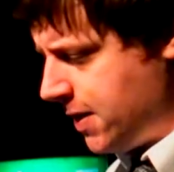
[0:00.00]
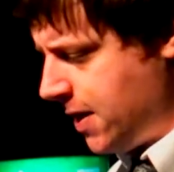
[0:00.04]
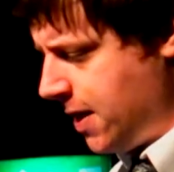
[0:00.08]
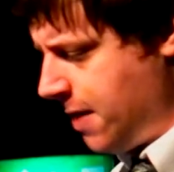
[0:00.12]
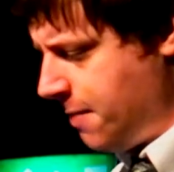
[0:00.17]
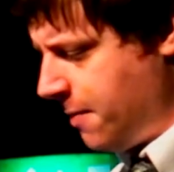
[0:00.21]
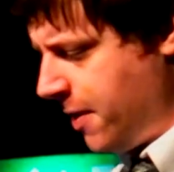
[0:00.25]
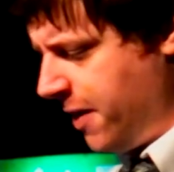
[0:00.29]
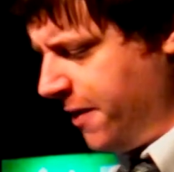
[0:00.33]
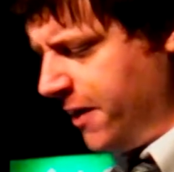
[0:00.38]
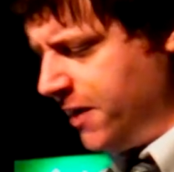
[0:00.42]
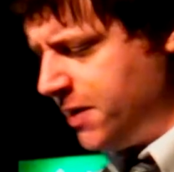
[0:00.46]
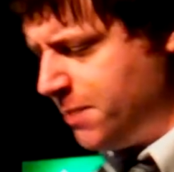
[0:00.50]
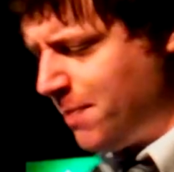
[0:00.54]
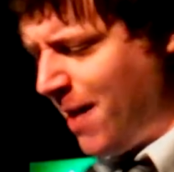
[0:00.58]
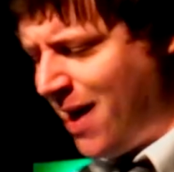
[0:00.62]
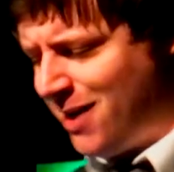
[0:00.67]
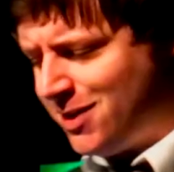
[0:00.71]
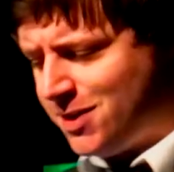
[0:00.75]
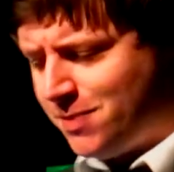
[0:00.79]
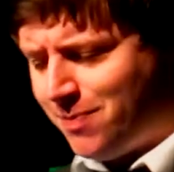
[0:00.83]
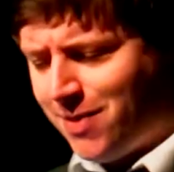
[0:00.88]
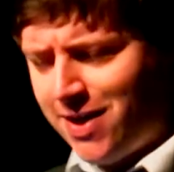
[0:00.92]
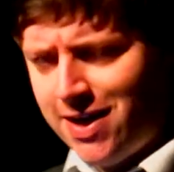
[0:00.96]
I think there's
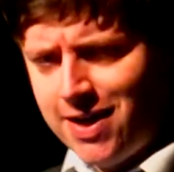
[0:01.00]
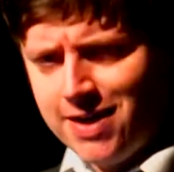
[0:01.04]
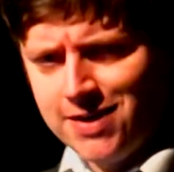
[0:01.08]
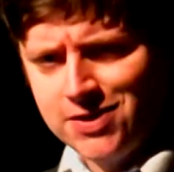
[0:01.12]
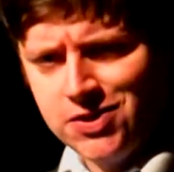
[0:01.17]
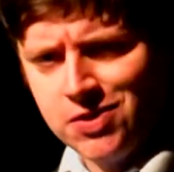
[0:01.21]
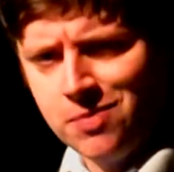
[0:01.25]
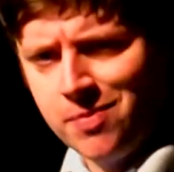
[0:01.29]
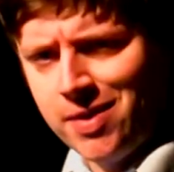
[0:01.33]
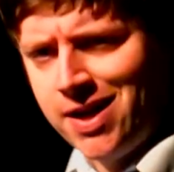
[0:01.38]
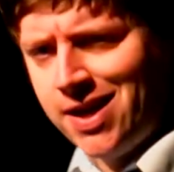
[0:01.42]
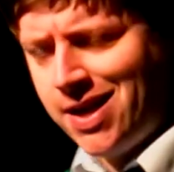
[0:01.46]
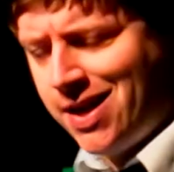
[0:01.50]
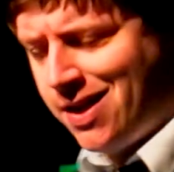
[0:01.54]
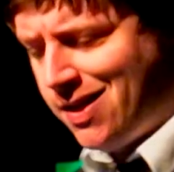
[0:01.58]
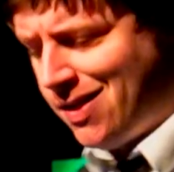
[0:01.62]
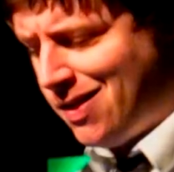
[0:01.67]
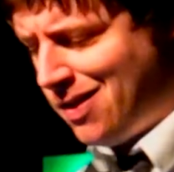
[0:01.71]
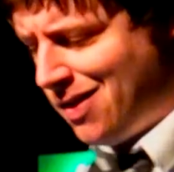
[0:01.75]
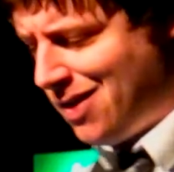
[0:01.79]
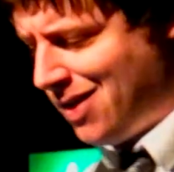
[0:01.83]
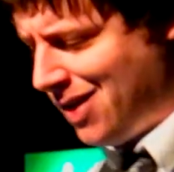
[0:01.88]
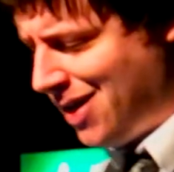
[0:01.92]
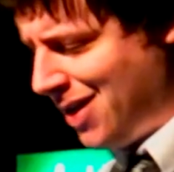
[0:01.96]
bound to be some in
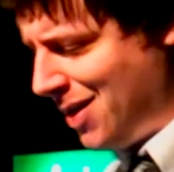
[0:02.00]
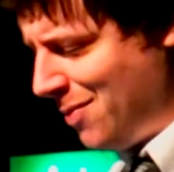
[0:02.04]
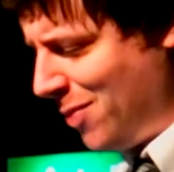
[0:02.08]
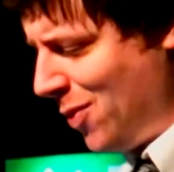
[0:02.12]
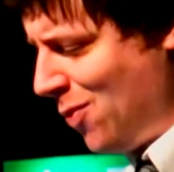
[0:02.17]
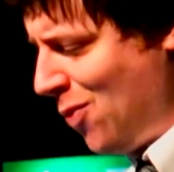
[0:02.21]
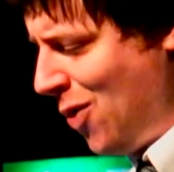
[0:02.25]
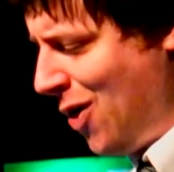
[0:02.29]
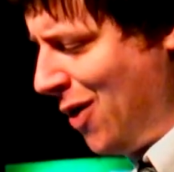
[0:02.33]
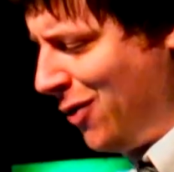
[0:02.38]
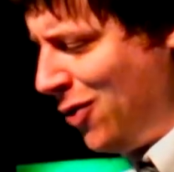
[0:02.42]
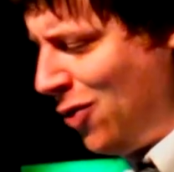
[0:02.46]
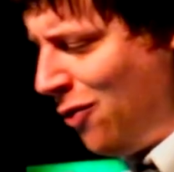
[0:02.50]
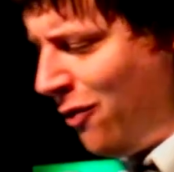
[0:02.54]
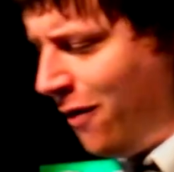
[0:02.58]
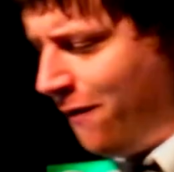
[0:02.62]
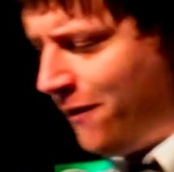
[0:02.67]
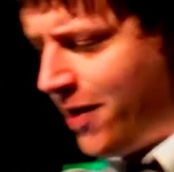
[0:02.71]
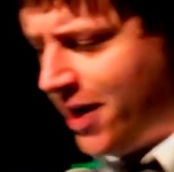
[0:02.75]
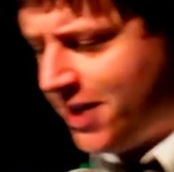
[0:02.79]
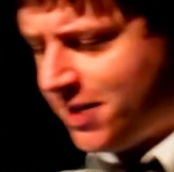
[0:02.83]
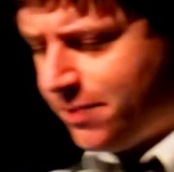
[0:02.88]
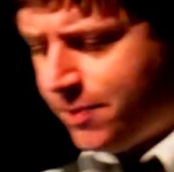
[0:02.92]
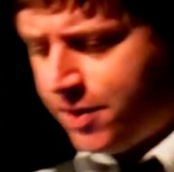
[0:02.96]
here that are going to be worth your
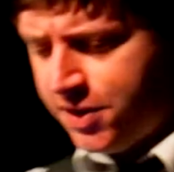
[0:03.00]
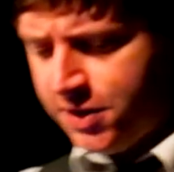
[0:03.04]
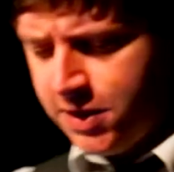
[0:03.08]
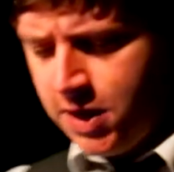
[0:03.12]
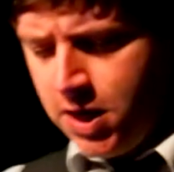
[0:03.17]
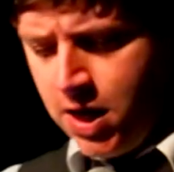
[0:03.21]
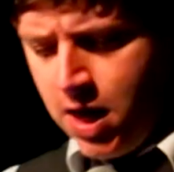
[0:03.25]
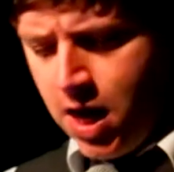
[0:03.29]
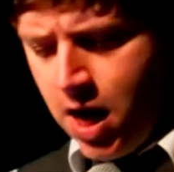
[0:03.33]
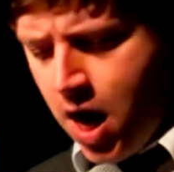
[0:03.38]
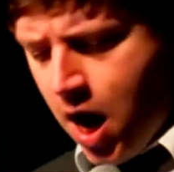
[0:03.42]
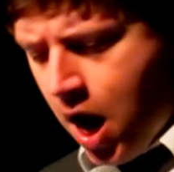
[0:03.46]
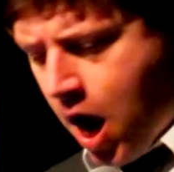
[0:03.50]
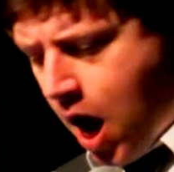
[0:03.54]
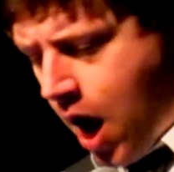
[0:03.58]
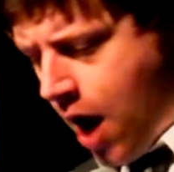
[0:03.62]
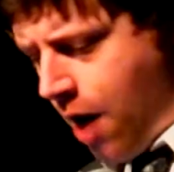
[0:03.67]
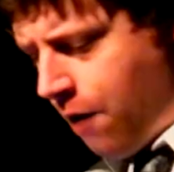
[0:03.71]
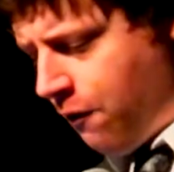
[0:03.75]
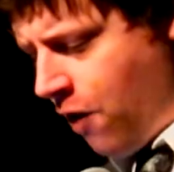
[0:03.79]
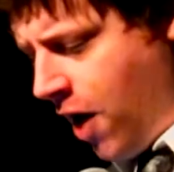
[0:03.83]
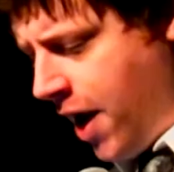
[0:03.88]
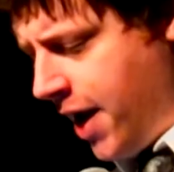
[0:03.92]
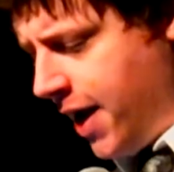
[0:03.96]
investment.
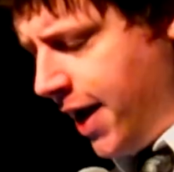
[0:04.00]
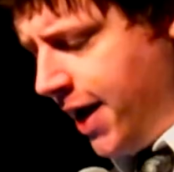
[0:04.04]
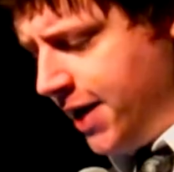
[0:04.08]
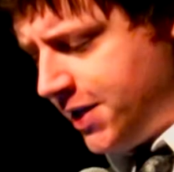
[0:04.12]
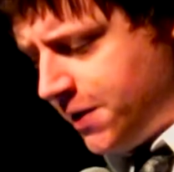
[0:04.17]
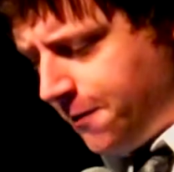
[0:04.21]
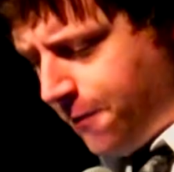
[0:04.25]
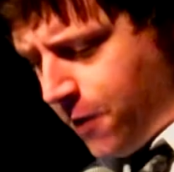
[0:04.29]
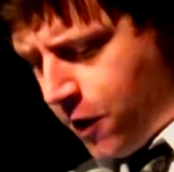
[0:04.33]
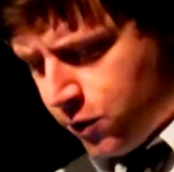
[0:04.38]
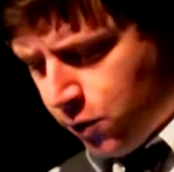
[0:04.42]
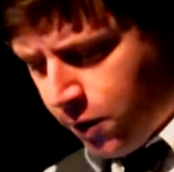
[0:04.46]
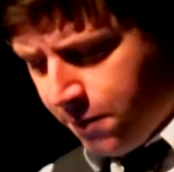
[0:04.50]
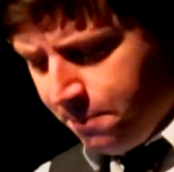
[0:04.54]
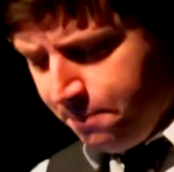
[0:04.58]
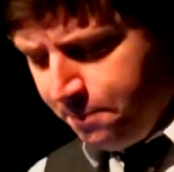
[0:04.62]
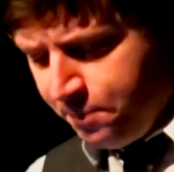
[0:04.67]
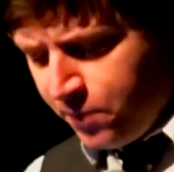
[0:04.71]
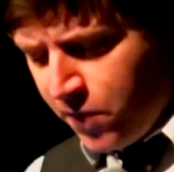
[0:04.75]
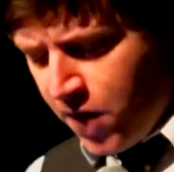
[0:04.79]
Right, here's the first one.